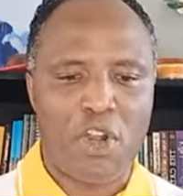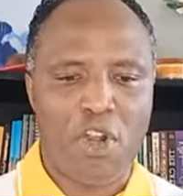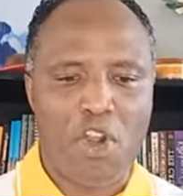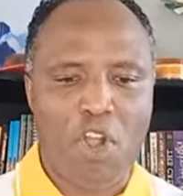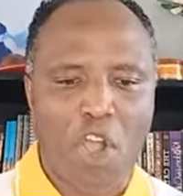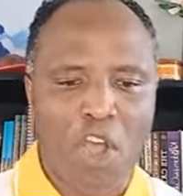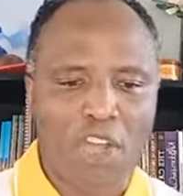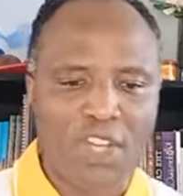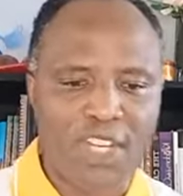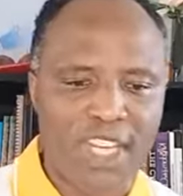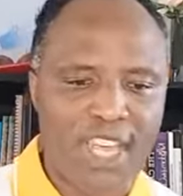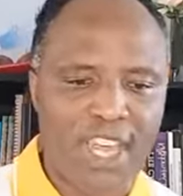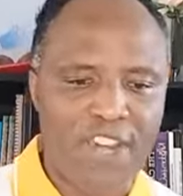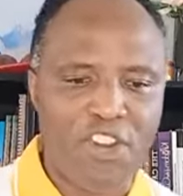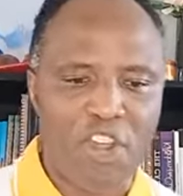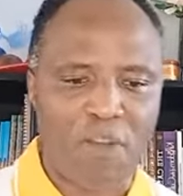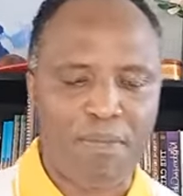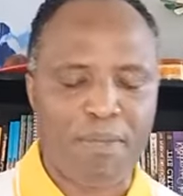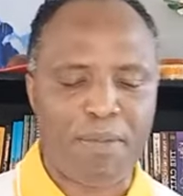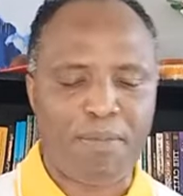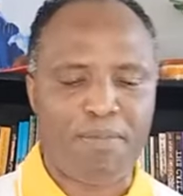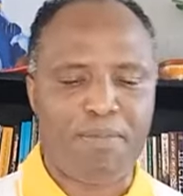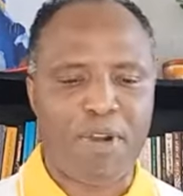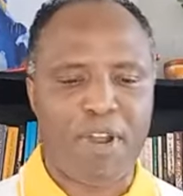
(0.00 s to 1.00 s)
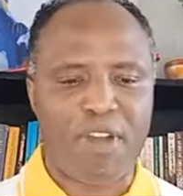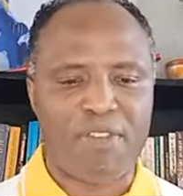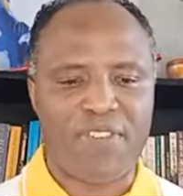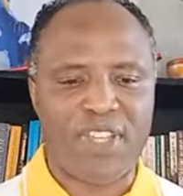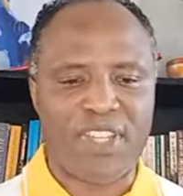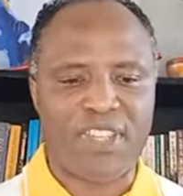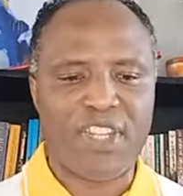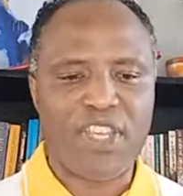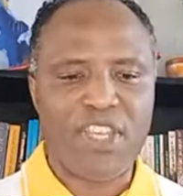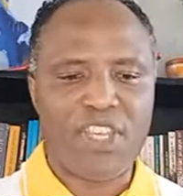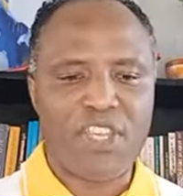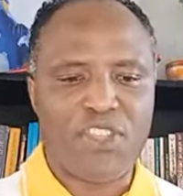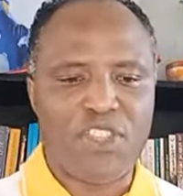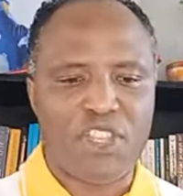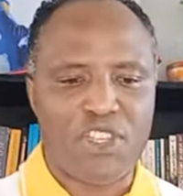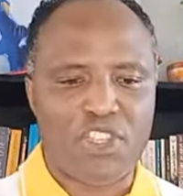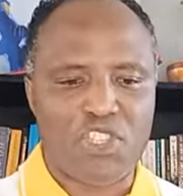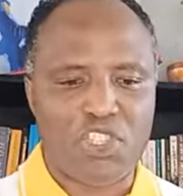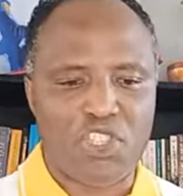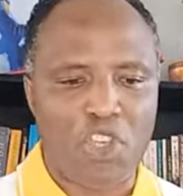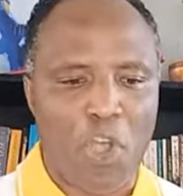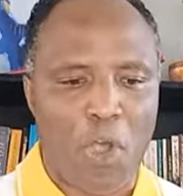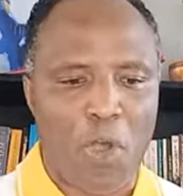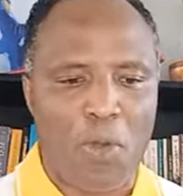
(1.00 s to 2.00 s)
God cannot be proven, the
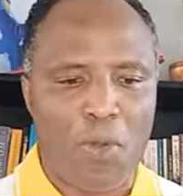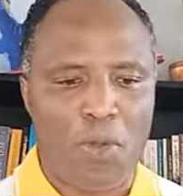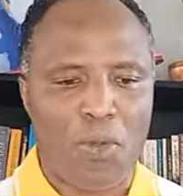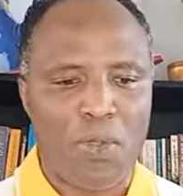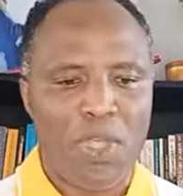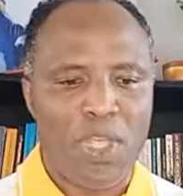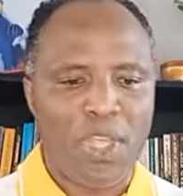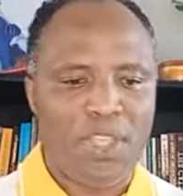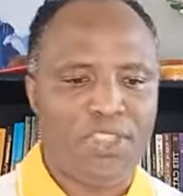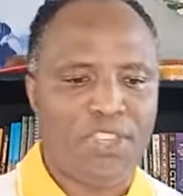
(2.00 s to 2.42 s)
soul,